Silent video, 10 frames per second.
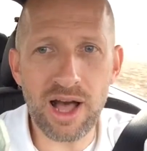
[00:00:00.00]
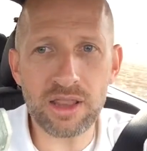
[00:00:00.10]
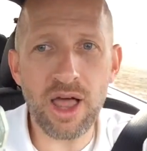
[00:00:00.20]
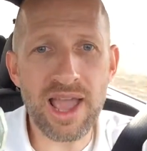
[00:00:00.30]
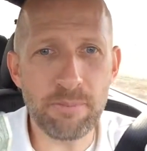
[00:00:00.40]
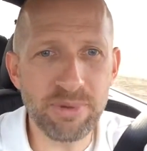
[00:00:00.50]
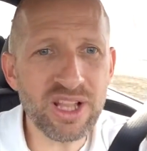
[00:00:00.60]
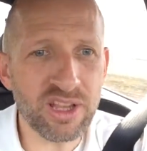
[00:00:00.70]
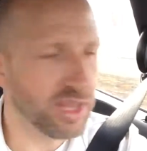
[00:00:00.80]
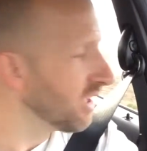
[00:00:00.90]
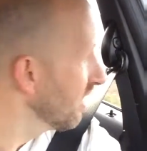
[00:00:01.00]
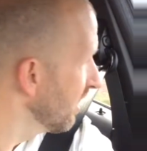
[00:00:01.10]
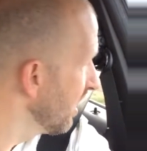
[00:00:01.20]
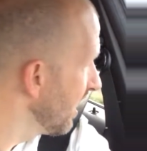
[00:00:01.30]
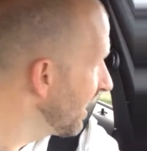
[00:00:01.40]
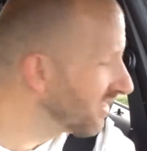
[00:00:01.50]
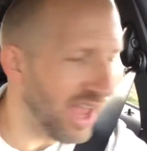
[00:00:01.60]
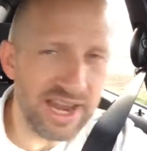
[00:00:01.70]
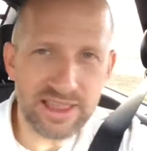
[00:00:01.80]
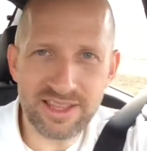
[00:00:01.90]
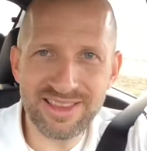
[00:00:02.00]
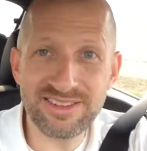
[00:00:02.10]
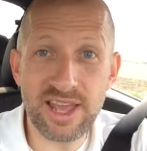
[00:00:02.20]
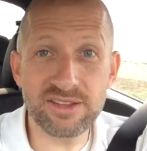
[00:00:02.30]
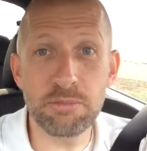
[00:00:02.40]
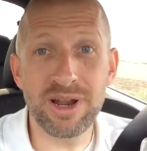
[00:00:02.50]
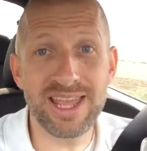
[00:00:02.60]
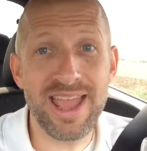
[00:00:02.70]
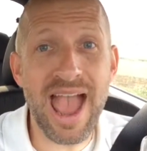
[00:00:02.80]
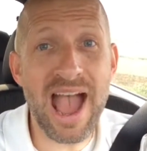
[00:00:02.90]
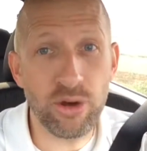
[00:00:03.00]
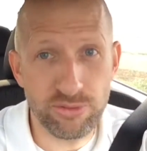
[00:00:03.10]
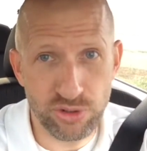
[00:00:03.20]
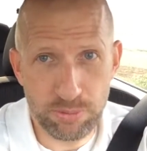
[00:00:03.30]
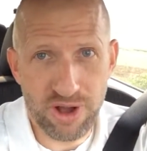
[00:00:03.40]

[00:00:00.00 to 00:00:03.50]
A liability is anything that takes money out of your